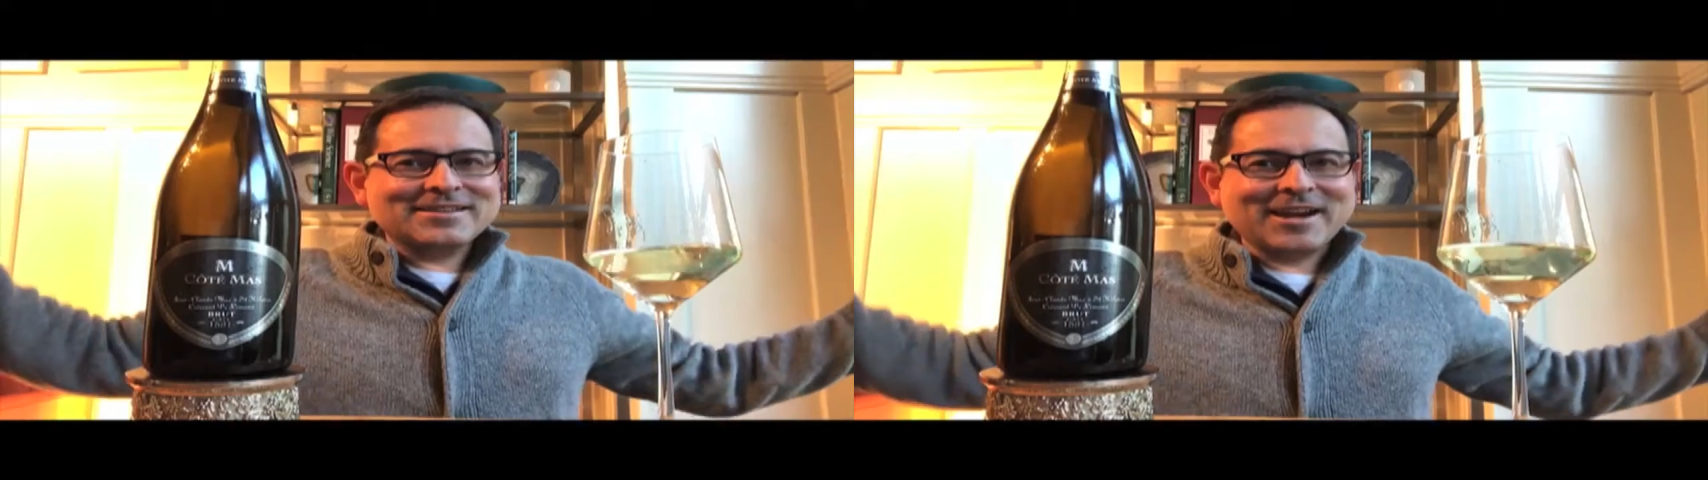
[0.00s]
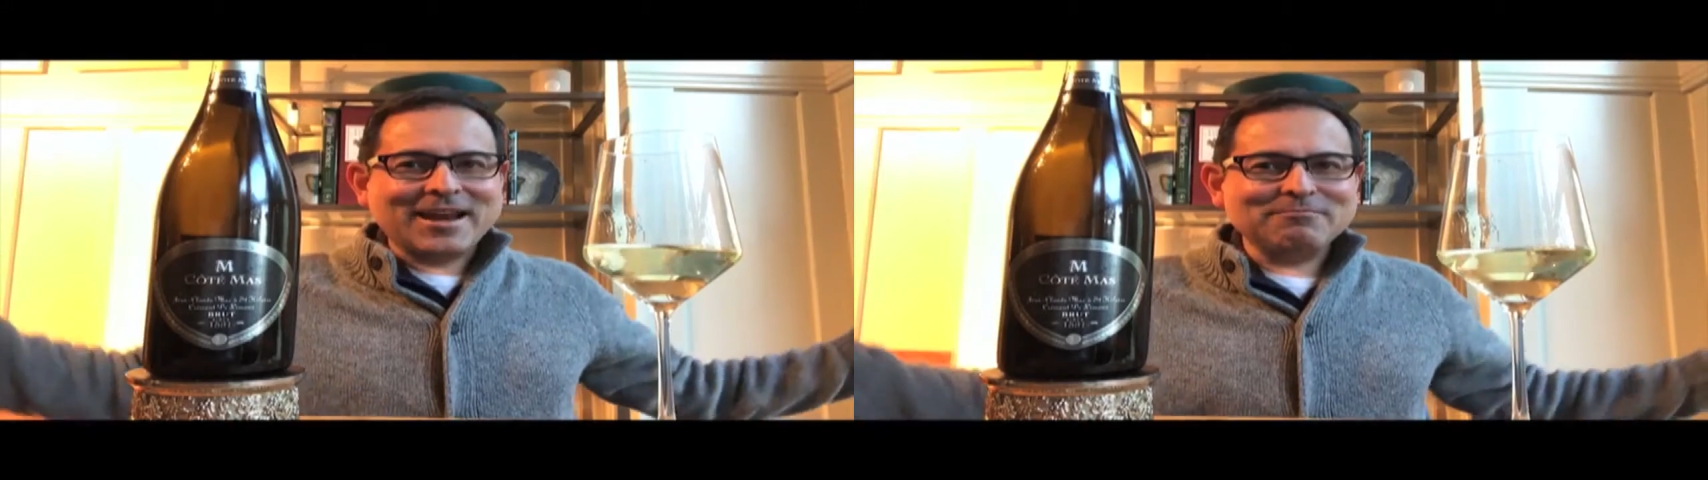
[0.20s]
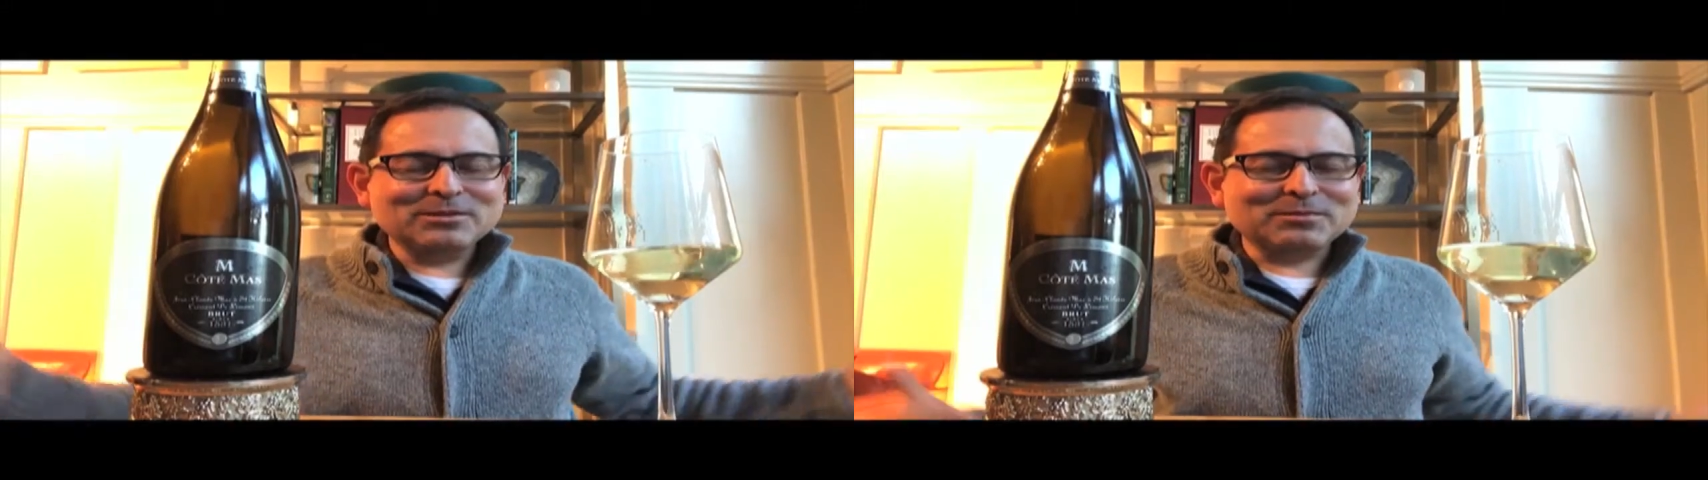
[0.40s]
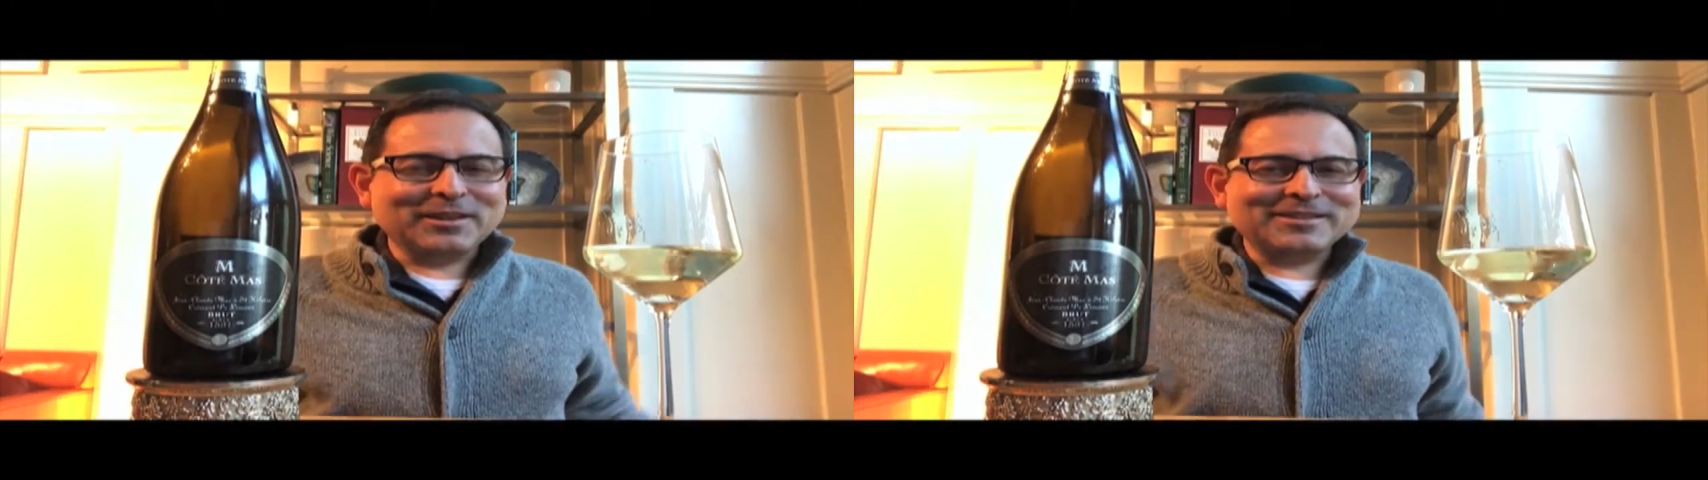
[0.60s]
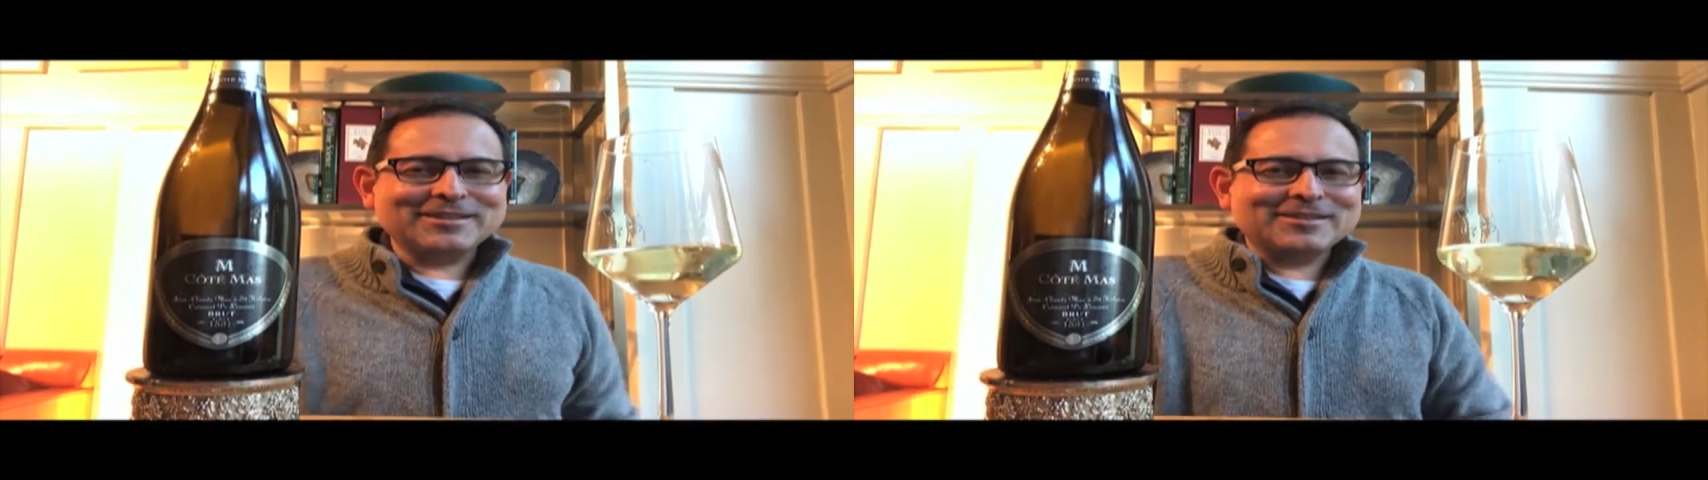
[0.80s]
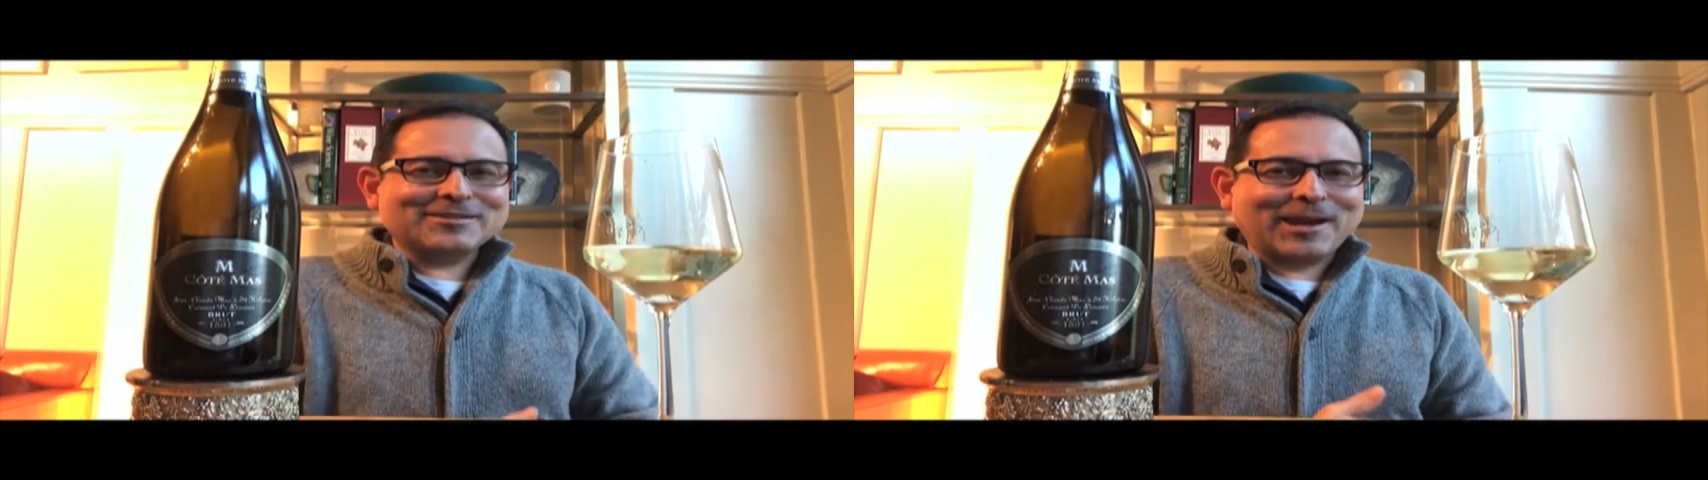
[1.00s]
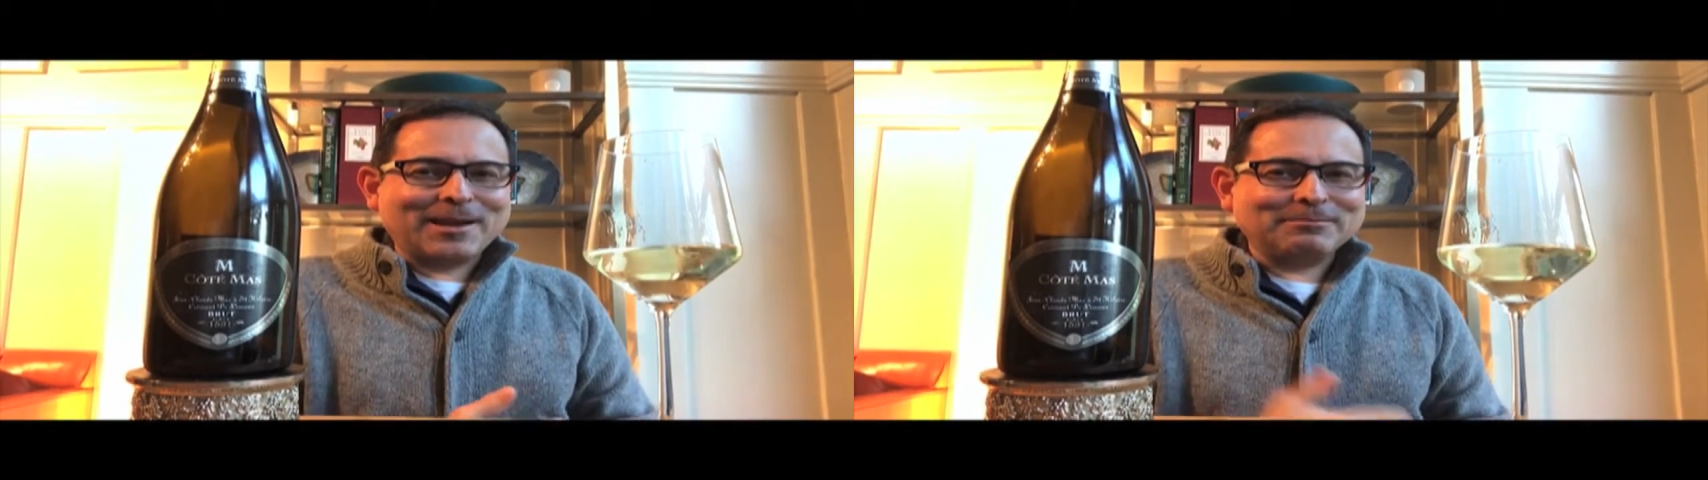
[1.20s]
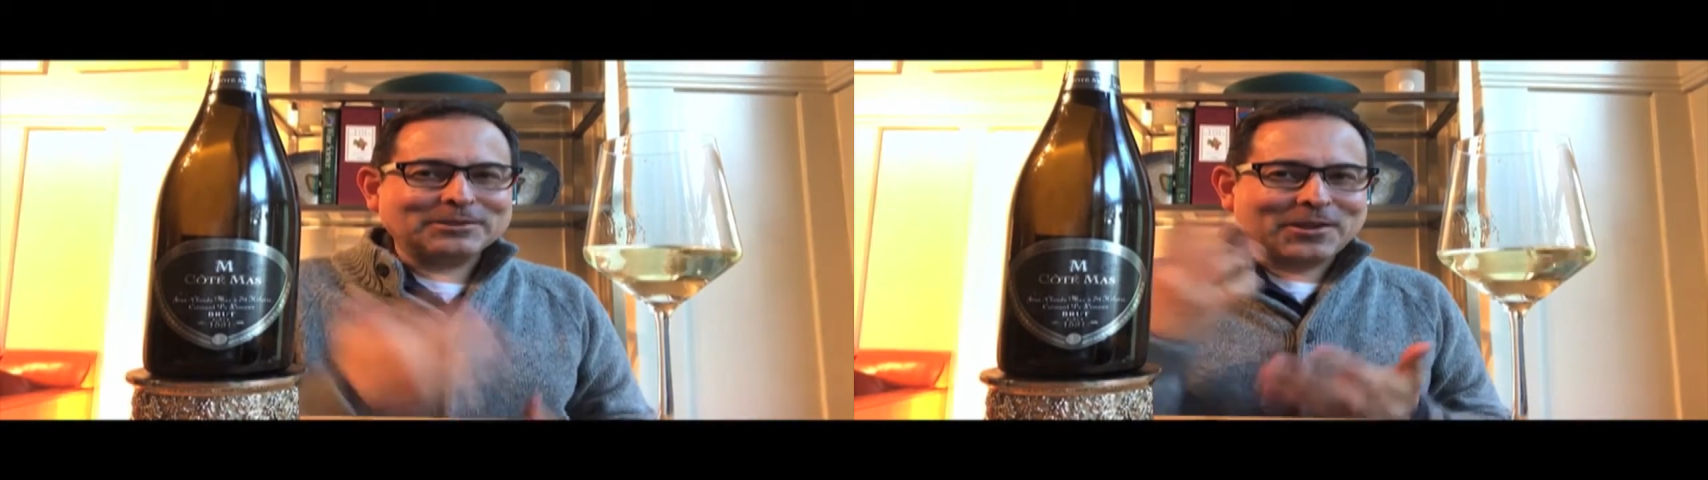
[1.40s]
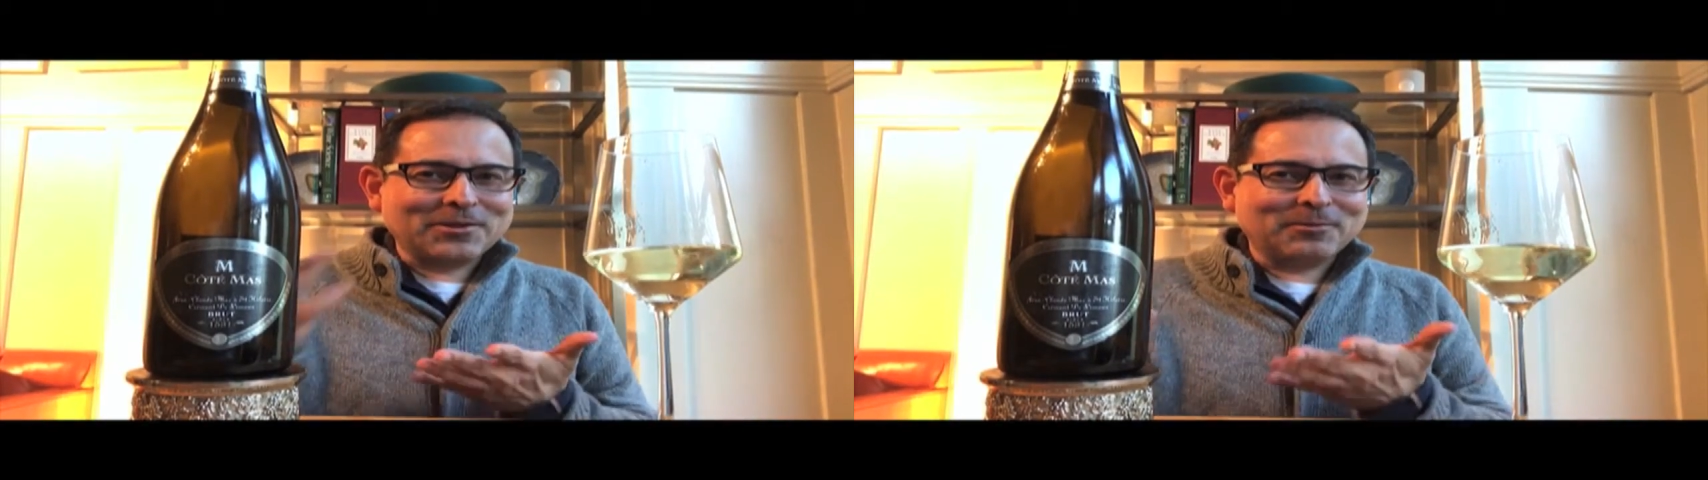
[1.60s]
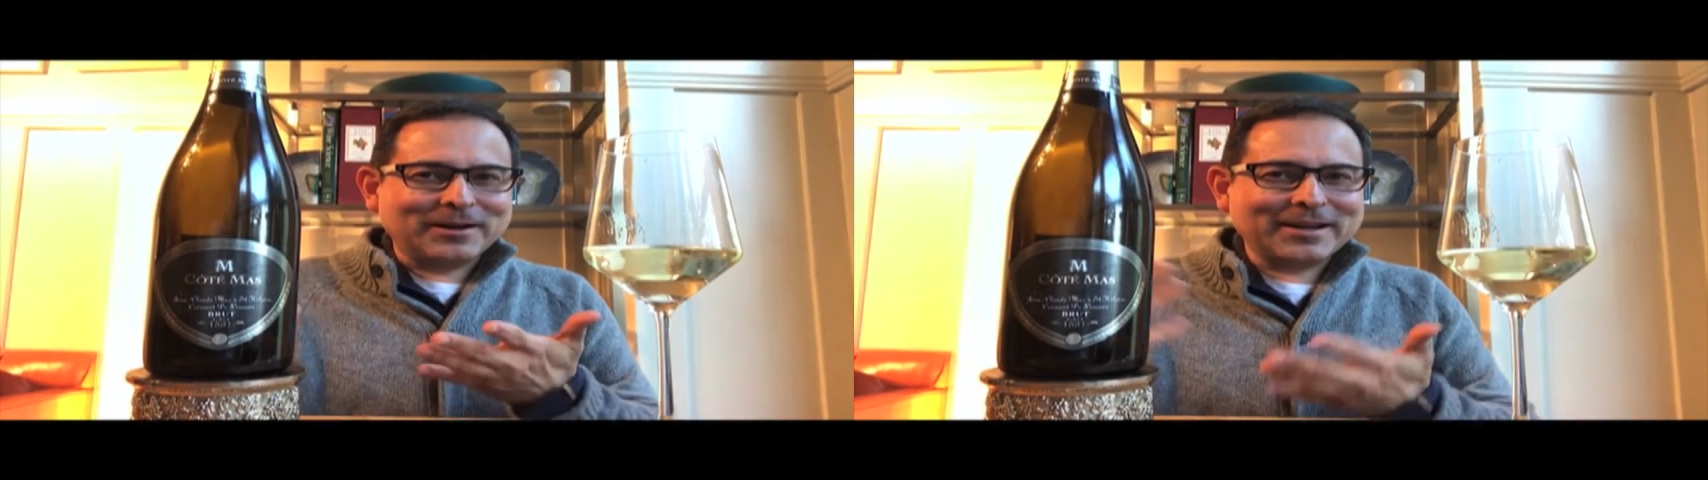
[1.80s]
James Melendez, James
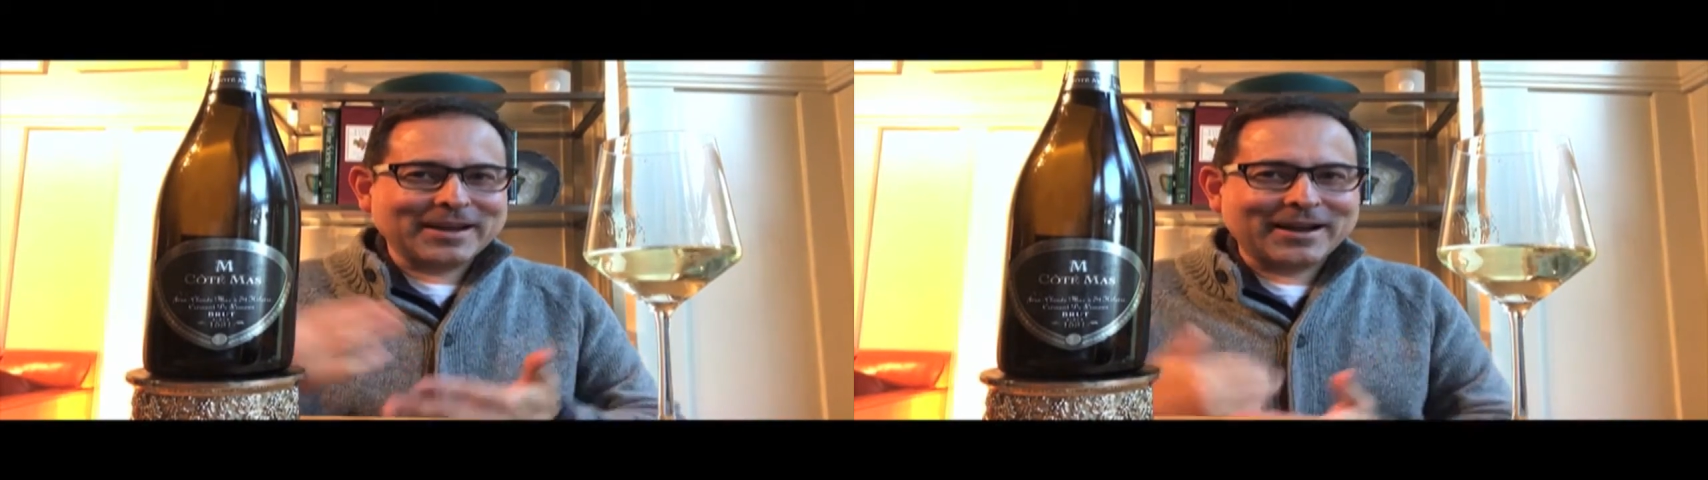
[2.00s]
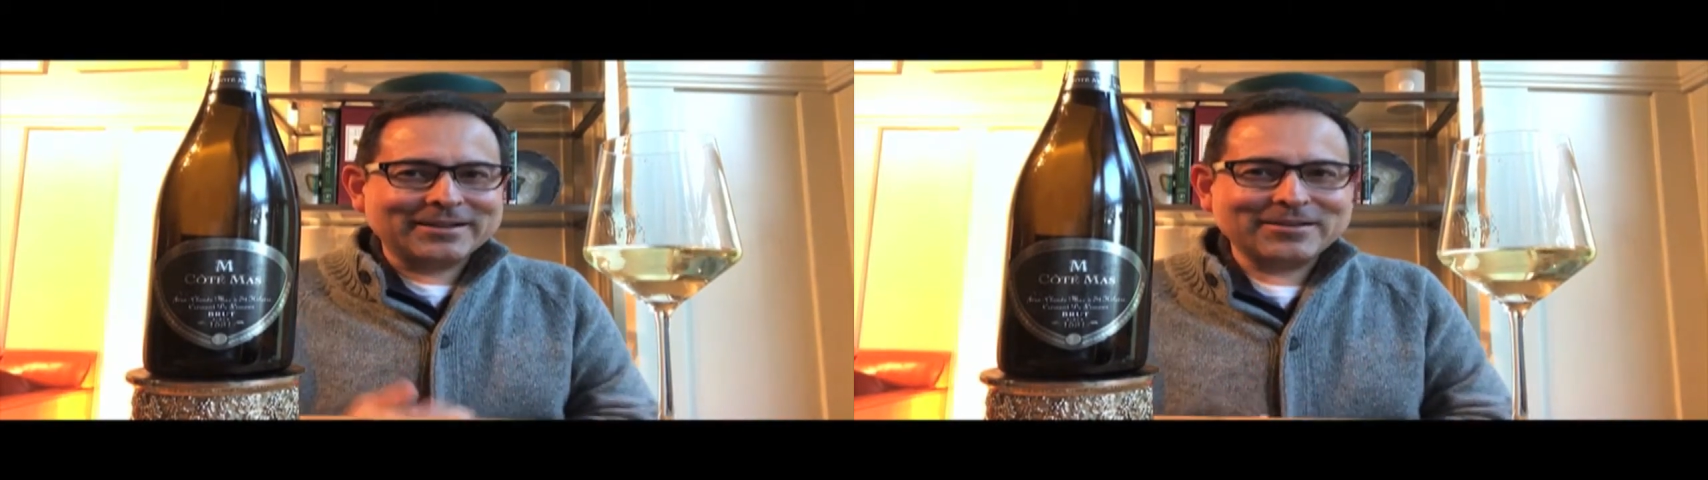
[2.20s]
the Wine Guy,